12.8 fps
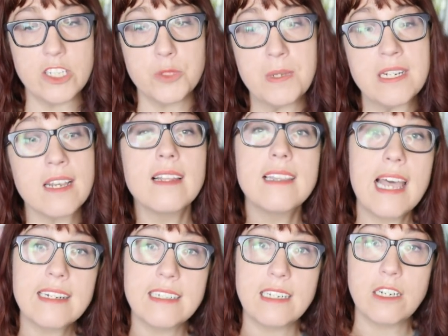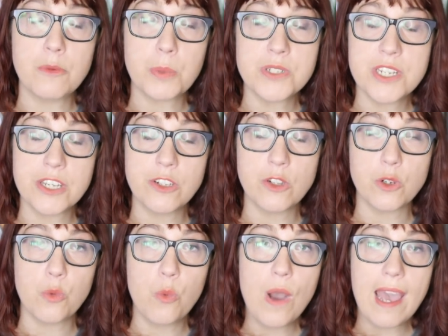It's been collected in a
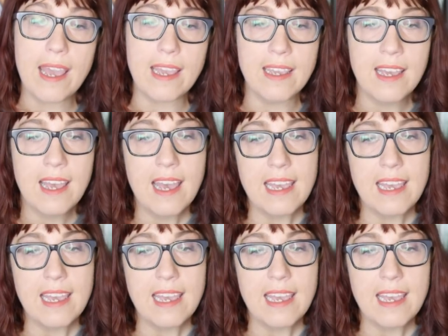particular way,